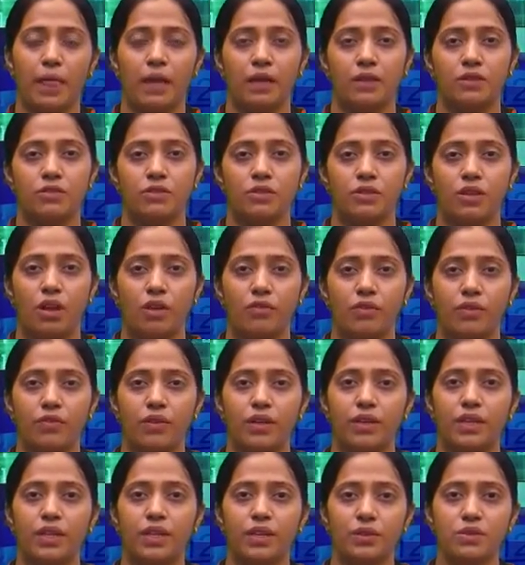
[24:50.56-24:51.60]
So now we will
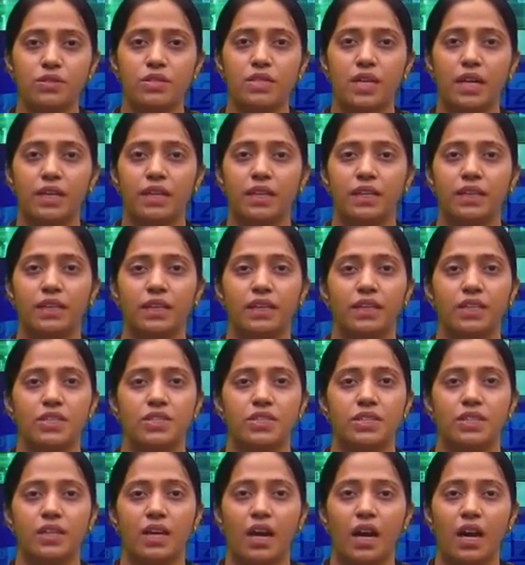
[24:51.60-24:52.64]
reduce that
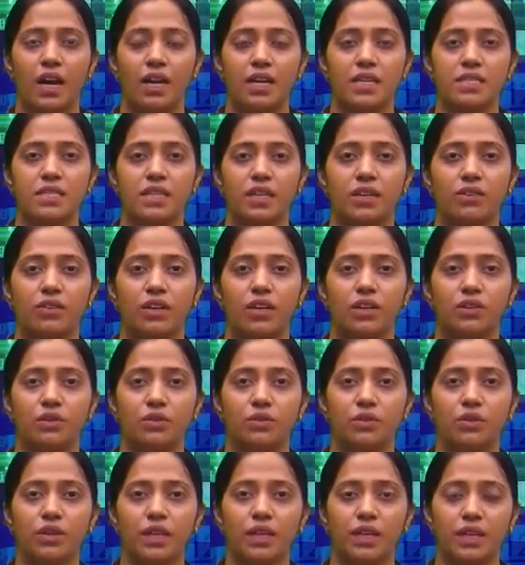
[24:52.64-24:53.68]
integration. I is equal
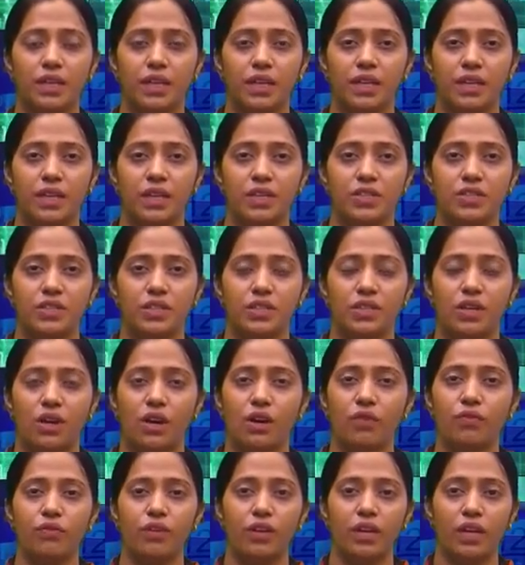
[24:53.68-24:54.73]
to integration
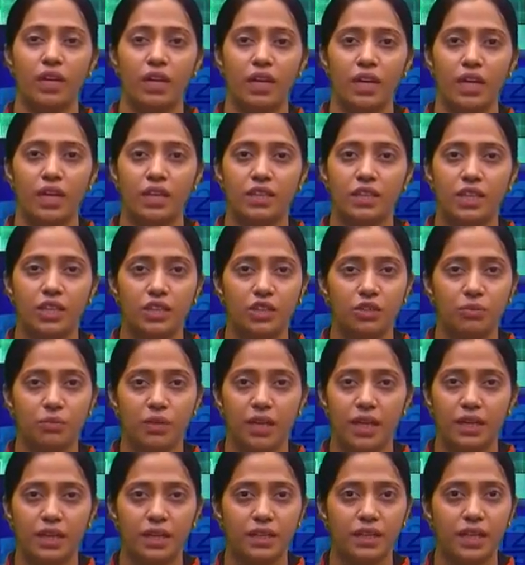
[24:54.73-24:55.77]
of, in the
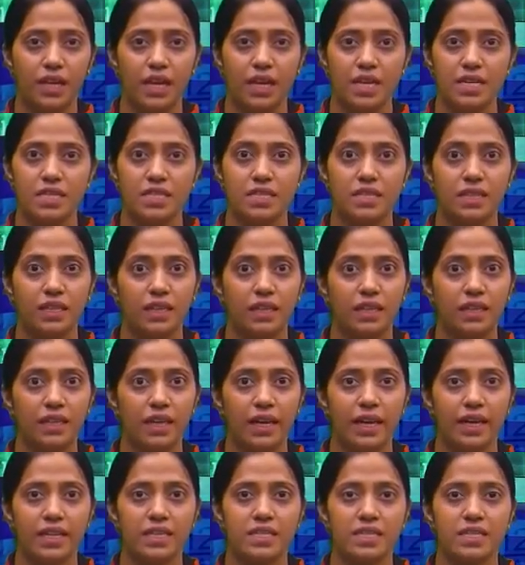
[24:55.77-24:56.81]
numerator there is
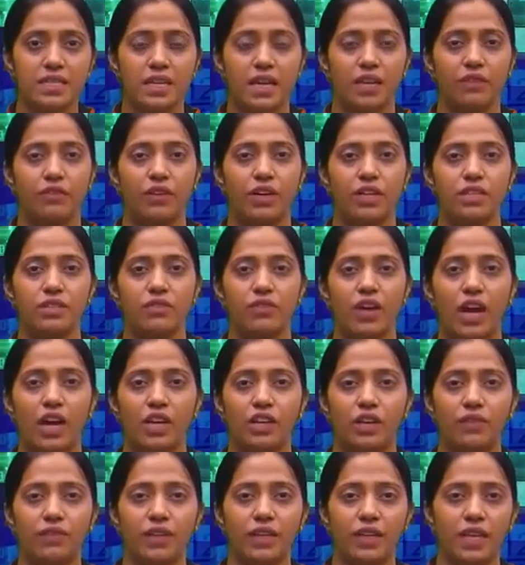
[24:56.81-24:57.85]
dx. And what is the
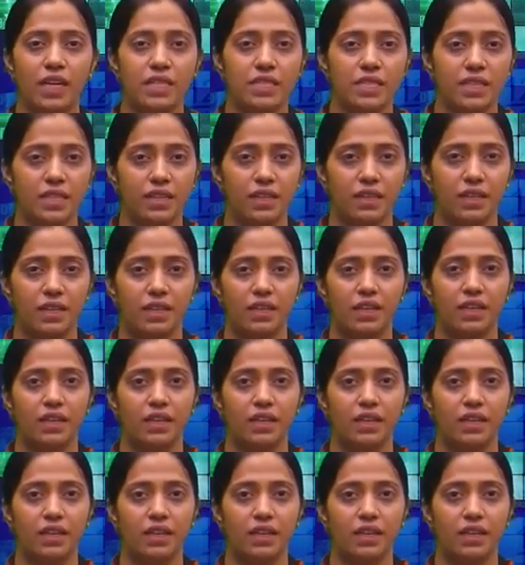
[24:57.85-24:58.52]
value of dx here?